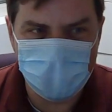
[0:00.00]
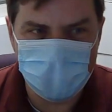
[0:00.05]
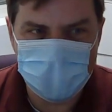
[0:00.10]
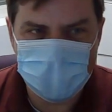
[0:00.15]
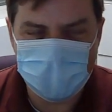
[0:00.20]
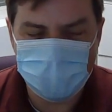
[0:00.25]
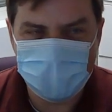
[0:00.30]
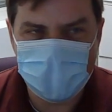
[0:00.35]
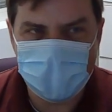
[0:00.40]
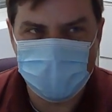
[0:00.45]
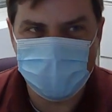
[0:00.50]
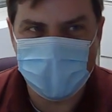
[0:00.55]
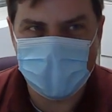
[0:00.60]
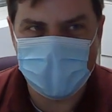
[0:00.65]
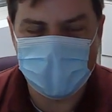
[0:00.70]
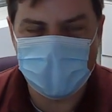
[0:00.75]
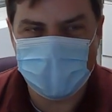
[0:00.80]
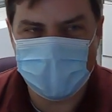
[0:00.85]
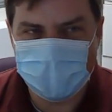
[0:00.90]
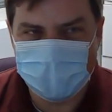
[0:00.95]
In order to
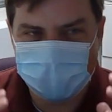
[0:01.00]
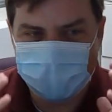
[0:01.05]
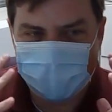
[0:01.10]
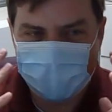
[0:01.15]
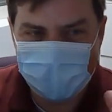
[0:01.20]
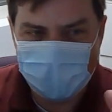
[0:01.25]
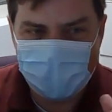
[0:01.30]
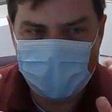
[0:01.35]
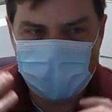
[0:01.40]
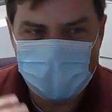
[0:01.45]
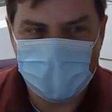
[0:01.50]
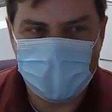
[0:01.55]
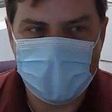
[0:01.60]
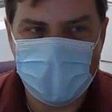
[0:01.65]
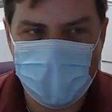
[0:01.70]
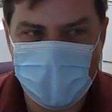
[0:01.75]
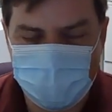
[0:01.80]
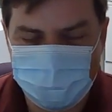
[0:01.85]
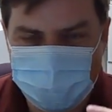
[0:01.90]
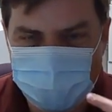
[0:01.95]
minimize
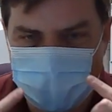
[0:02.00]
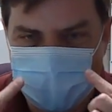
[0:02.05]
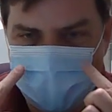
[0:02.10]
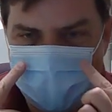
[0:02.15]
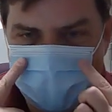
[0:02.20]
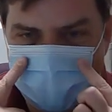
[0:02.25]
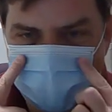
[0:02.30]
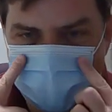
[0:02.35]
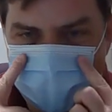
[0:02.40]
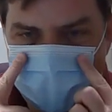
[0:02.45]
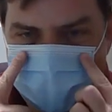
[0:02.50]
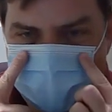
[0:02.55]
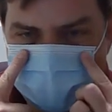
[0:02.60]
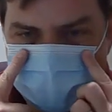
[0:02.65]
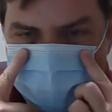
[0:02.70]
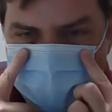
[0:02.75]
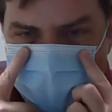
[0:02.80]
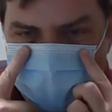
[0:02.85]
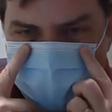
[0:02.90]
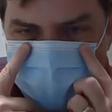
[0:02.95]
gaps in it, you need
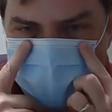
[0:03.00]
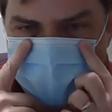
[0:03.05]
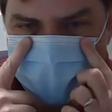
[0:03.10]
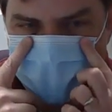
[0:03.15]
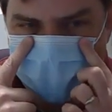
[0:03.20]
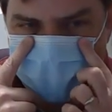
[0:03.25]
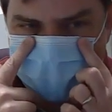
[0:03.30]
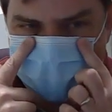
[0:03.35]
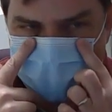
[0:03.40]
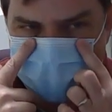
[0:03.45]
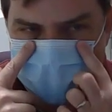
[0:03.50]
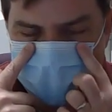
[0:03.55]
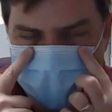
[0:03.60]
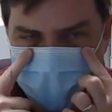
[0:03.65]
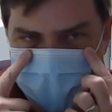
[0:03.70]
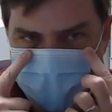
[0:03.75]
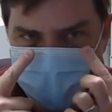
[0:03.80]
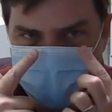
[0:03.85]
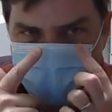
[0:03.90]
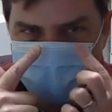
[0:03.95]
to sort of
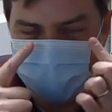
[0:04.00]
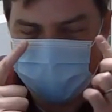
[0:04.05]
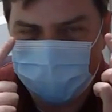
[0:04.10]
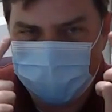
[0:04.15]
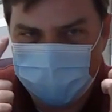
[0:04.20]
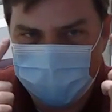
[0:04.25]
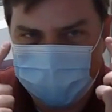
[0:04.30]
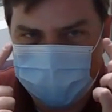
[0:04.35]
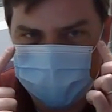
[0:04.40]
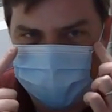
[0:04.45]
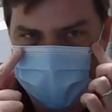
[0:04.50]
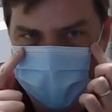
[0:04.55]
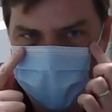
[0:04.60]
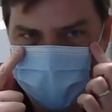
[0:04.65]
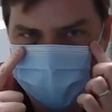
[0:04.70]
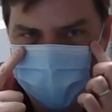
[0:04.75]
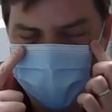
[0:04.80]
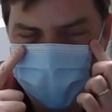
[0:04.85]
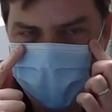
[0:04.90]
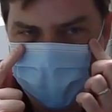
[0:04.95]
gently,
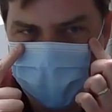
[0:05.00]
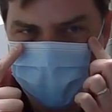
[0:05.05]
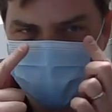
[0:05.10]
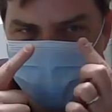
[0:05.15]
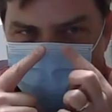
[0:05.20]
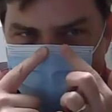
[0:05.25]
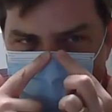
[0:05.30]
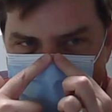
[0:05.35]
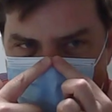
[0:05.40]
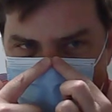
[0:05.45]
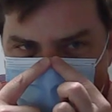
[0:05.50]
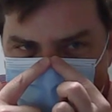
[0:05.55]
starting from the edges,